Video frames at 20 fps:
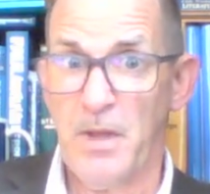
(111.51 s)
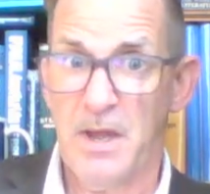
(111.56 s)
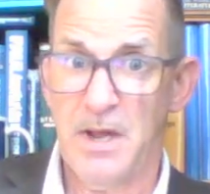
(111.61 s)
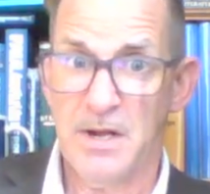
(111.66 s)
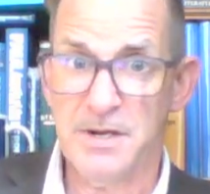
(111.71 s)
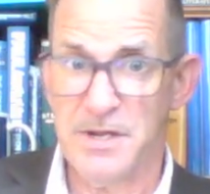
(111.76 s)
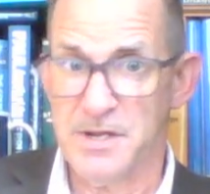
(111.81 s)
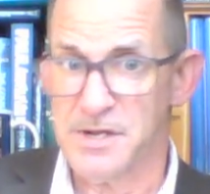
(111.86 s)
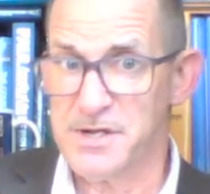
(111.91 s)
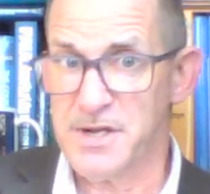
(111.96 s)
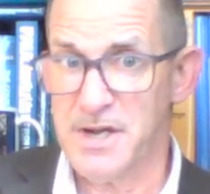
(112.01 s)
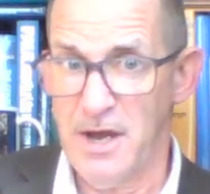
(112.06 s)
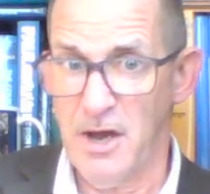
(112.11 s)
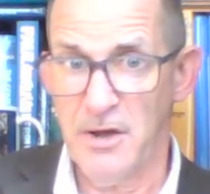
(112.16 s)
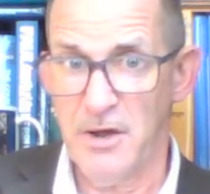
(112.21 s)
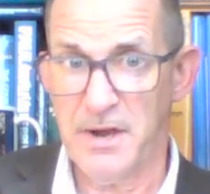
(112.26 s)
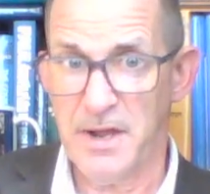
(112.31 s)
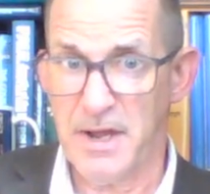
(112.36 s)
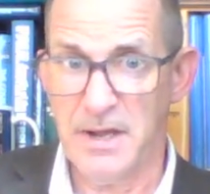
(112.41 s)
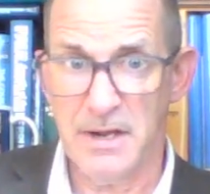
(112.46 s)
in
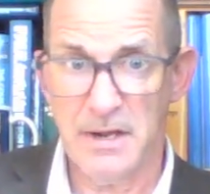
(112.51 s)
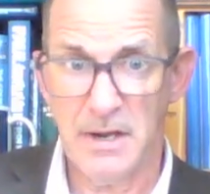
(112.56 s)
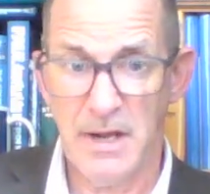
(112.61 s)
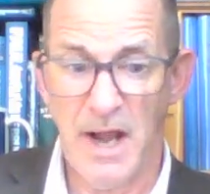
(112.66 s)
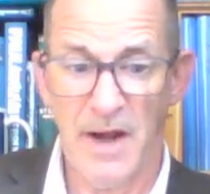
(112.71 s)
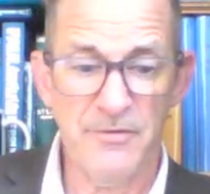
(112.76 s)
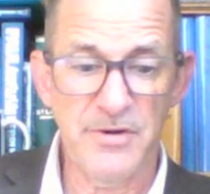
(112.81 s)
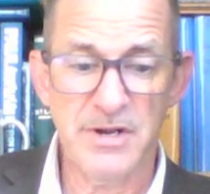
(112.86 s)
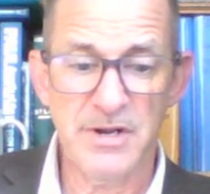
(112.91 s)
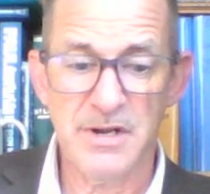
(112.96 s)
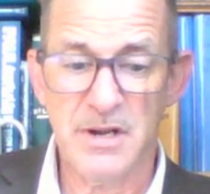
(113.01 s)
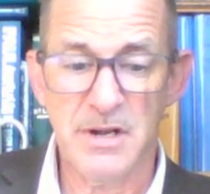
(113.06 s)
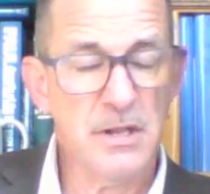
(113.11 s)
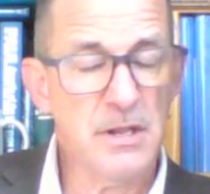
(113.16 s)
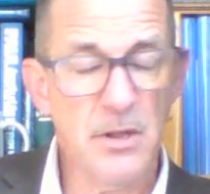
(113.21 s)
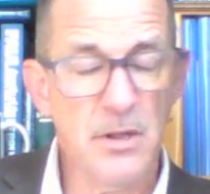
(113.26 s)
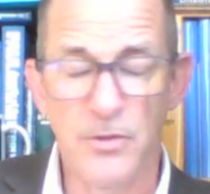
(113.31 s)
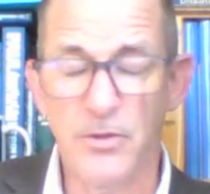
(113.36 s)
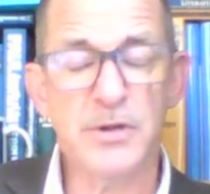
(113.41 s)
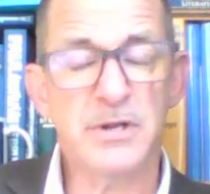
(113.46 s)
discounting it. The
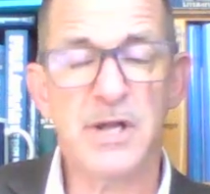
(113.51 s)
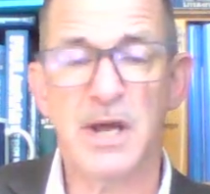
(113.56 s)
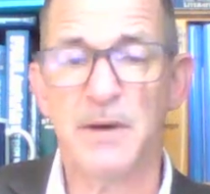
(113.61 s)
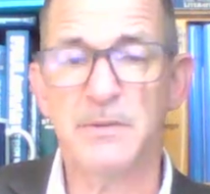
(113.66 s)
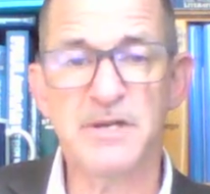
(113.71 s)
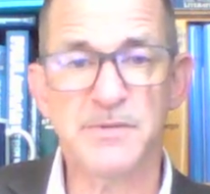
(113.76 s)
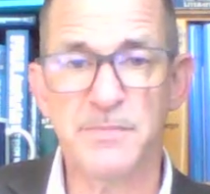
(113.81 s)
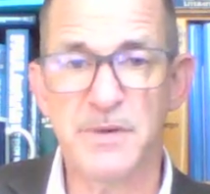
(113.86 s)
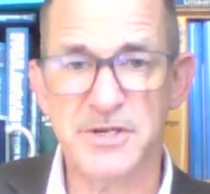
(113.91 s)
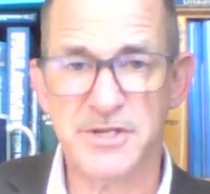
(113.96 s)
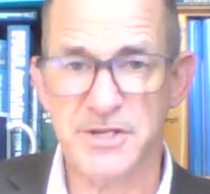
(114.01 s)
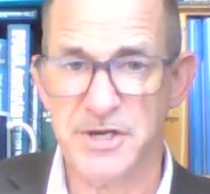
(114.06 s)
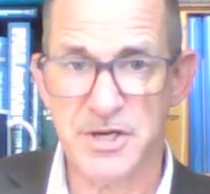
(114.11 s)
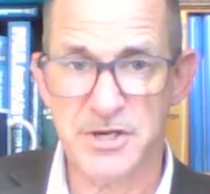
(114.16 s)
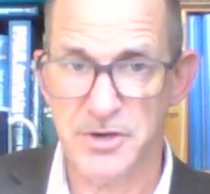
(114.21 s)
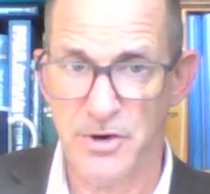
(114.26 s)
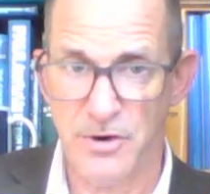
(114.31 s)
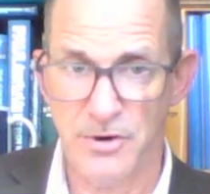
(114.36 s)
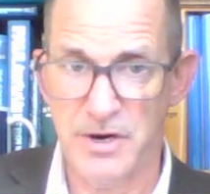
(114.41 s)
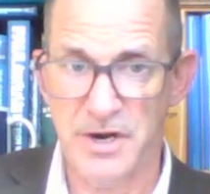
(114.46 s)
only time he's mentioned
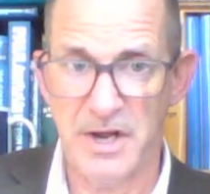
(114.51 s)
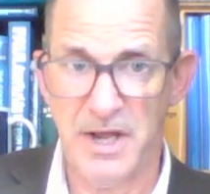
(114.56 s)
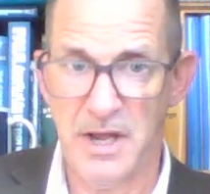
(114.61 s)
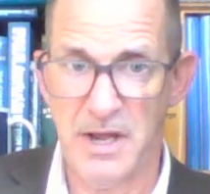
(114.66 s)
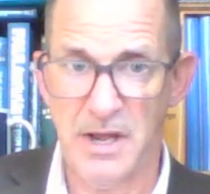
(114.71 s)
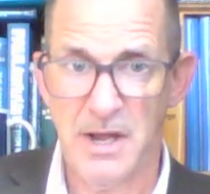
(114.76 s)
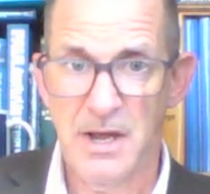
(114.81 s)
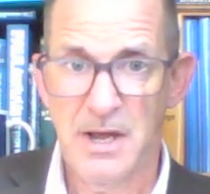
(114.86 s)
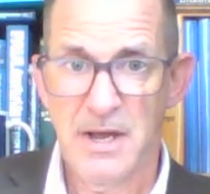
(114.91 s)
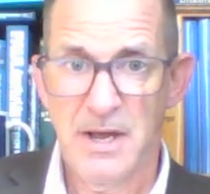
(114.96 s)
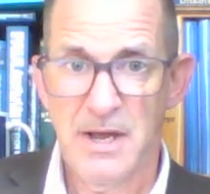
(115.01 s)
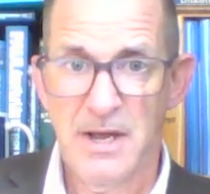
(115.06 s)
eternity,